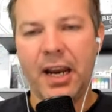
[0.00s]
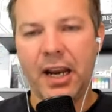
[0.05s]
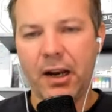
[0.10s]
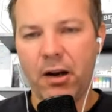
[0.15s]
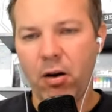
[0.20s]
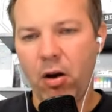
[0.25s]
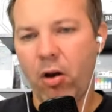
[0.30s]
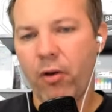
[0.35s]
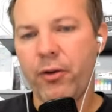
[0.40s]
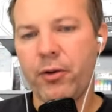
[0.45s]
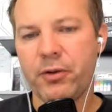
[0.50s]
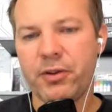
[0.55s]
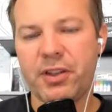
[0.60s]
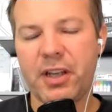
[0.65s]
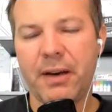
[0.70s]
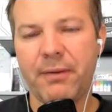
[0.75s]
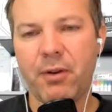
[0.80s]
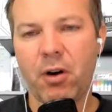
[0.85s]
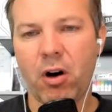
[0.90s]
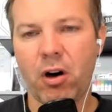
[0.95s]
and all those
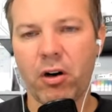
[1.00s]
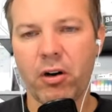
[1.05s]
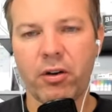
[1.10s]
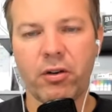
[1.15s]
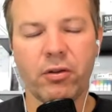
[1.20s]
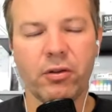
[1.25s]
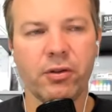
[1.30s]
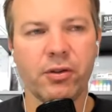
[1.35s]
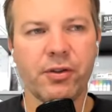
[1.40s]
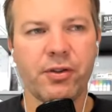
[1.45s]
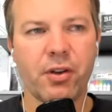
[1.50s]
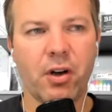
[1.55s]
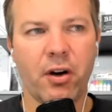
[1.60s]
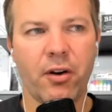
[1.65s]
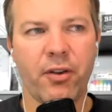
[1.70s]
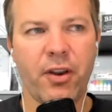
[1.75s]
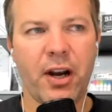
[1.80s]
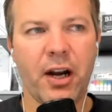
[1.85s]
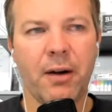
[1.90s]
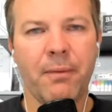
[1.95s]
saved articles
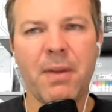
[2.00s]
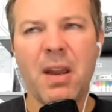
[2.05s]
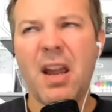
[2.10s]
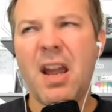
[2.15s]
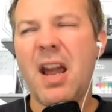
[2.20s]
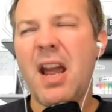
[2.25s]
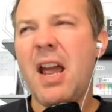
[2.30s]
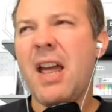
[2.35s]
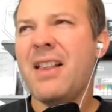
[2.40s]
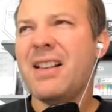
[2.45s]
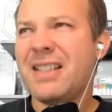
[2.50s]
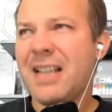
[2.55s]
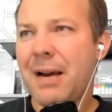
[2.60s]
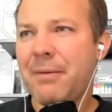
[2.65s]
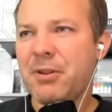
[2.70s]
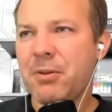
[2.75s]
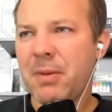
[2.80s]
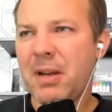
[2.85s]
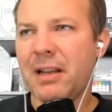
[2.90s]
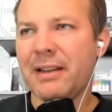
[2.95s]
are there. This
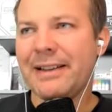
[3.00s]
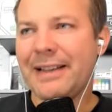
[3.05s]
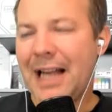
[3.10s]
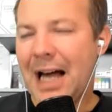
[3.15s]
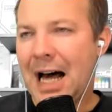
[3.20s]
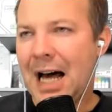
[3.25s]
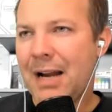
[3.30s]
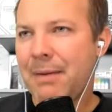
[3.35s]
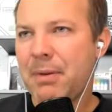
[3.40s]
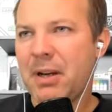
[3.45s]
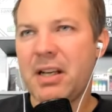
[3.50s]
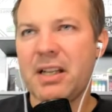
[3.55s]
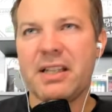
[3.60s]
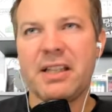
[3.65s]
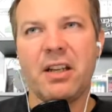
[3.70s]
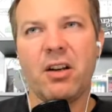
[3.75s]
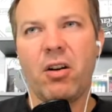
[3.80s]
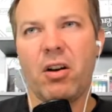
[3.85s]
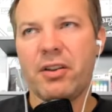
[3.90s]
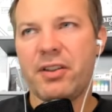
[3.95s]
happens to me a lot
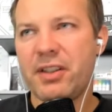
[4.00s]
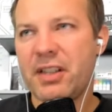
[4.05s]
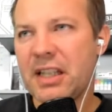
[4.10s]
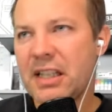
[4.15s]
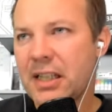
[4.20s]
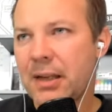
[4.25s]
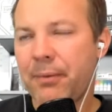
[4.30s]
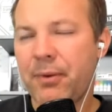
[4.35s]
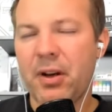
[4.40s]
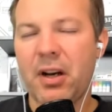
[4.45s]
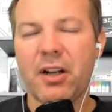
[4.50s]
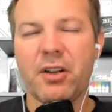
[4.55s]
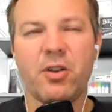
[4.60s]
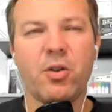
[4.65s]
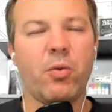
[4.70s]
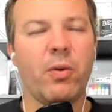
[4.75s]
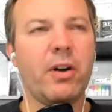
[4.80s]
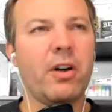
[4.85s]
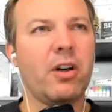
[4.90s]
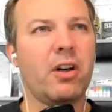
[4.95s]
because, you know, I'll see something on
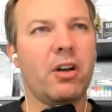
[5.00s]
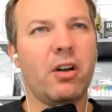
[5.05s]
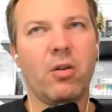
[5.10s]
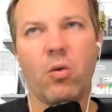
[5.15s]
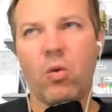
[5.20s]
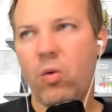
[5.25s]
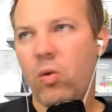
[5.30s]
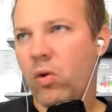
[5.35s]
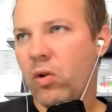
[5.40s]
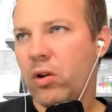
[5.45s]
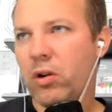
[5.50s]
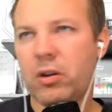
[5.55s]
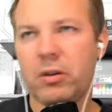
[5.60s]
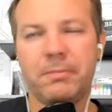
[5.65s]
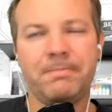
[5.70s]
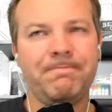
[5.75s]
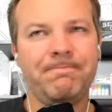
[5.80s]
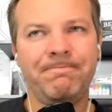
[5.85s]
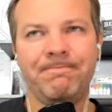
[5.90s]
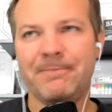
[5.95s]
Twitter
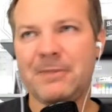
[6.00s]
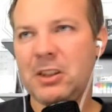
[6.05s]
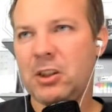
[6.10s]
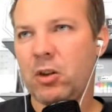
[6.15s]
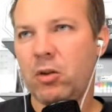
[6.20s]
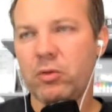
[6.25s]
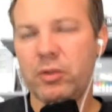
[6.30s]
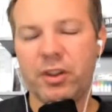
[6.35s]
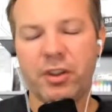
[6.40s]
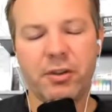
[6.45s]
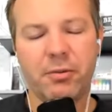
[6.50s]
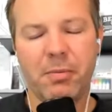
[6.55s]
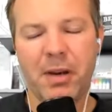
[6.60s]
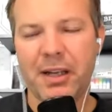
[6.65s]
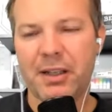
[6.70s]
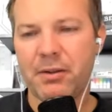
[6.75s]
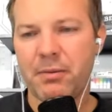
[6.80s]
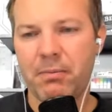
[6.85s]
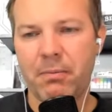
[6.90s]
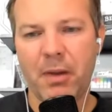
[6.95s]
or, you know, just
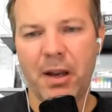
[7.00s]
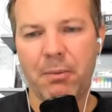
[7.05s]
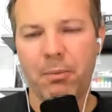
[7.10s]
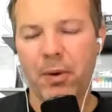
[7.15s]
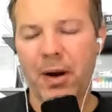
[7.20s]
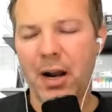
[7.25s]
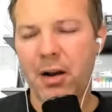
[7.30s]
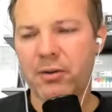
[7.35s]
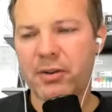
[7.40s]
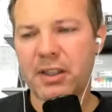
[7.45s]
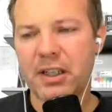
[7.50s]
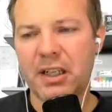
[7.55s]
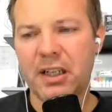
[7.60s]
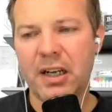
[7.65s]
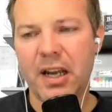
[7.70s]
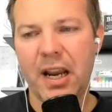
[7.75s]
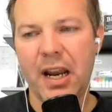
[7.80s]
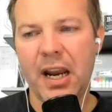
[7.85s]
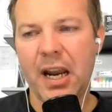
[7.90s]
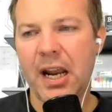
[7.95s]
my my
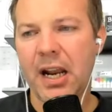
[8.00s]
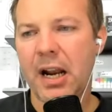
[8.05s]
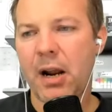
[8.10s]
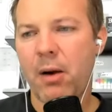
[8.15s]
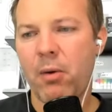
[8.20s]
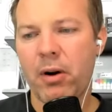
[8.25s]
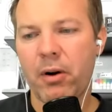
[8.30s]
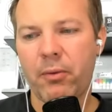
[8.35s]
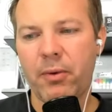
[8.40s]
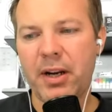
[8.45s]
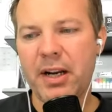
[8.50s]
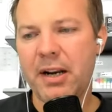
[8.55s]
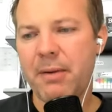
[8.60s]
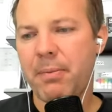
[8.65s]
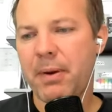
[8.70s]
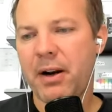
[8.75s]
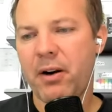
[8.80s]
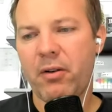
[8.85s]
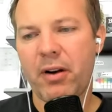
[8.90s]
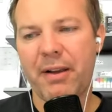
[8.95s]
browsing, and I want to read
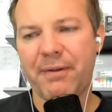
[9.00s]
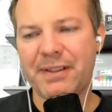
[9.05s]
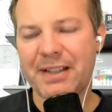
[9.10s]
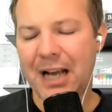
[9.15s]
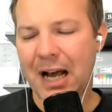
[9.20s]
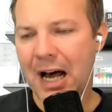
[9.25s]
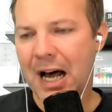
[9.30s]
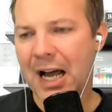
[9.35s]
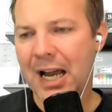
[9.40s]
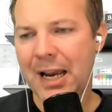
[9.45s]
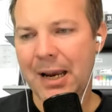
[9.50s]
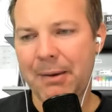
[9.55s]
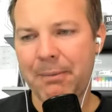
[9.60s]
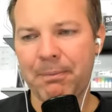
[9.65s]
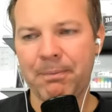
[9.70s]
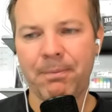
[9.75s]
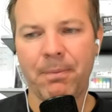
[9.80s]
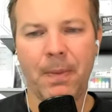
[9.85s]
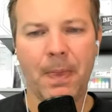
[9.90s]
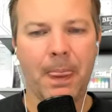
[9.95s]
it, but I don't have
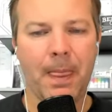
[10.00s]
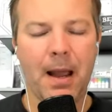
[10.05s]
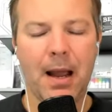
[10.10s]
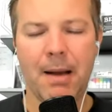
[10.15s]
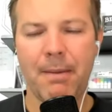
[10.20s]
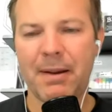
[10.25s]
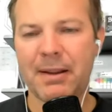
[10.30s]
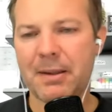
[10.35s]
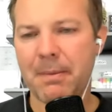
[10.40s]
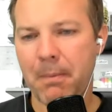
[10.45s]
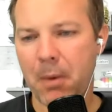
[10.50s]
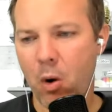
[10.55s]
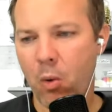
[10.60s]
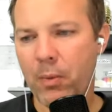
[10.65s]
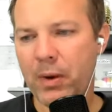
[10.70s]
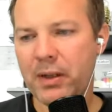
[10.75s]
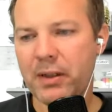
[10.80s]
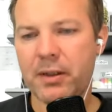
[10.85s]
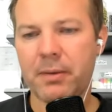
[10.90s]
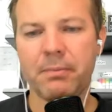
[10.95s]
time um, at the
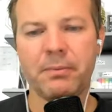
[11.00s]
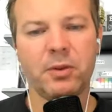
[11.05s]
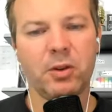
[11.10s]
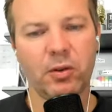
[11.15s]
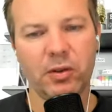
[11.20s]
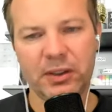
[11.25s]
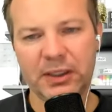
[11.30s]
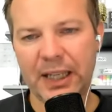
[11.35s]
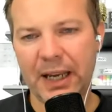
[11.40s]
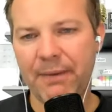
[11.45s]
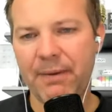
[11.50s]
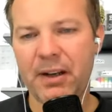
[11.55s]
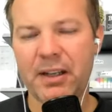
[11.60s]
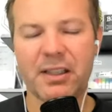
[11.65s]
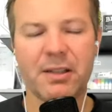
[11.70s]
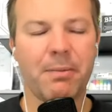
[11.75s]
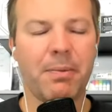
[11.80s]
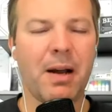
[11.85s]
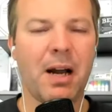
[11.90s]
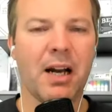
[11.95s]
moment. So saving
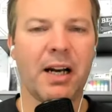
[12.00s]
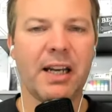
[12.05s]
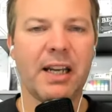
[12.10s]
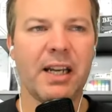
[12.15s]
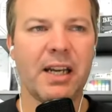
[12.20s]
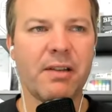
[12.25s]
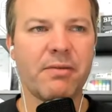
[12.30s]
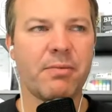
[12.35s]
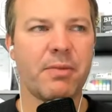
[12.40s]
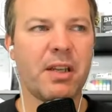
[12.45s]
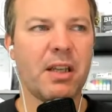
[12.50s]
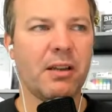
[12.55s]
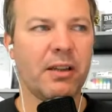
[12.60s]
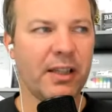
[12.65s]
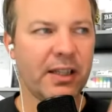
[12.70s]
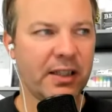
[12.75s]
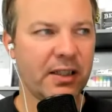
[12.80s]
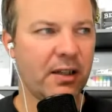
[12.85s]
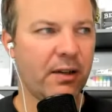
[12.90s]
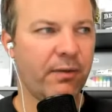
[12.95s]
it to Pocket gives me a
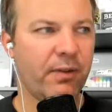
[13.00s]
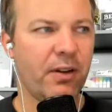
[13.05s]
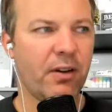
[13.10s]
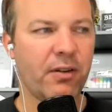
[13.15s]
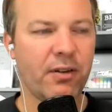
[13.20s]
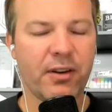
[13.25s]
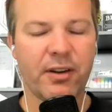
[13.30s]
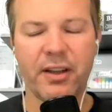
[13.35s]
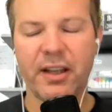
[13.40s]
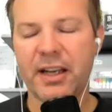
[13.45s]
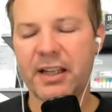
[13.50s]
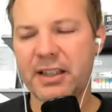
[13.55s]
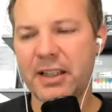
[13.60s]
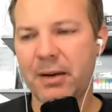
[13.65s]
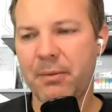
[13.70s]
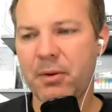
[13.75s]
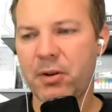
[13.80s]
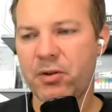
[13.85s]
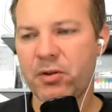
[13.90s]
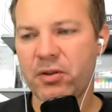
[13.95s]
list of here are the things
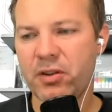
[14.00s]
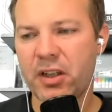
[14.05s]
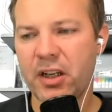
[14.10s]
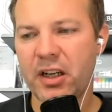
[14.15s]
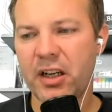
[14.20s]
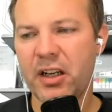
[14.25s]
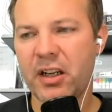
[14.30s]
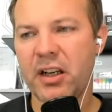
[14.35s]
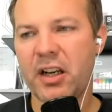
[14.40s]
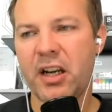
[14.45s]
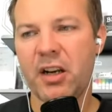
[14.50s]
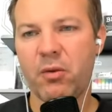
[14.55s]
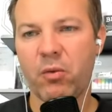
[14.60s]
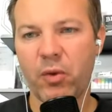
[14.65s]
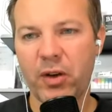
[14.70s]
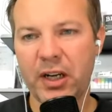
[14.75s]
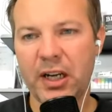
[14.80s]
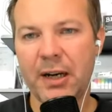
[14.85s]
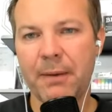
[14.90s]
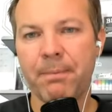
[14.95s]
that I'm interested in in
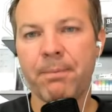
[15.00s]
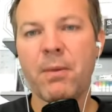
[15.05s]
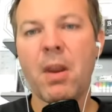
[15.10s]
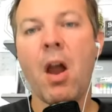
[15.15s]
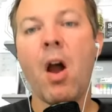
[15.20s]
reading.